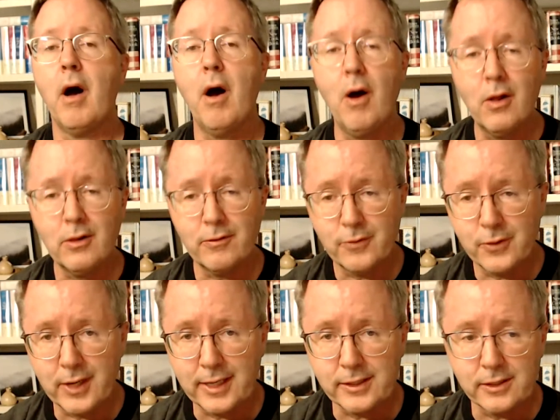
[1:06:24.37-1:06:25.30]
all of you
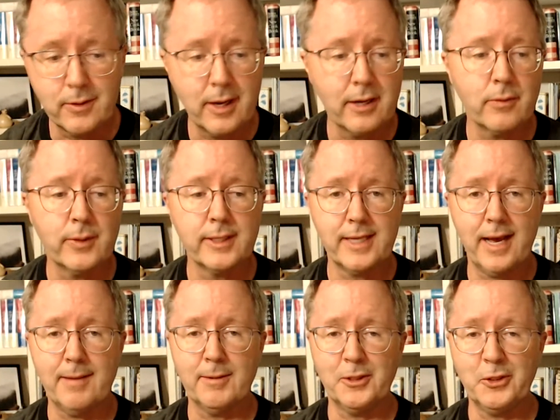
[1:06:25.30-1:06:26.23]
guys know how to read
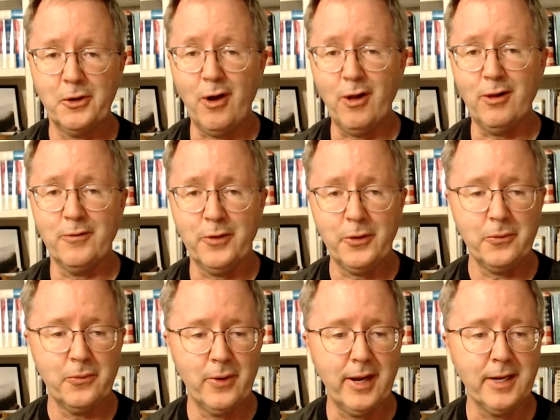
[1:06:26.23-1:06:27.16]
tablature, all of you,
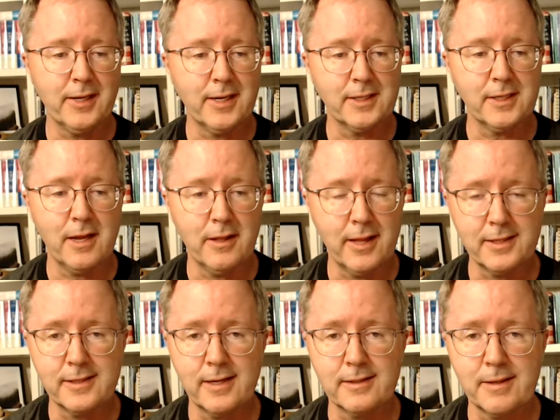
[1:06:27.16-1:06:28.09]
right? That's
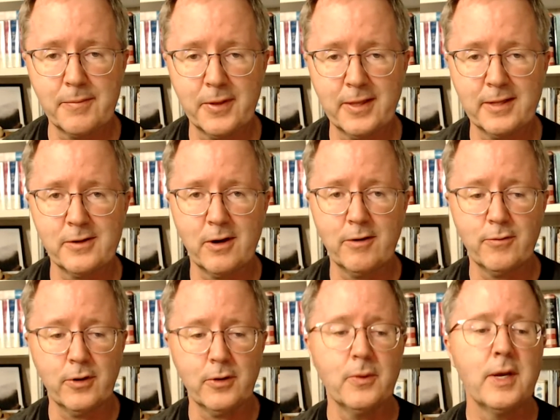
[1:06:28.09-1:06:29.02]
not something that's hard
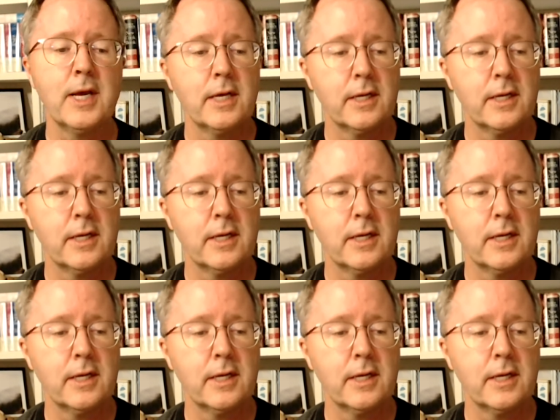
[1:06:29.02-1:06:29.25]
for you.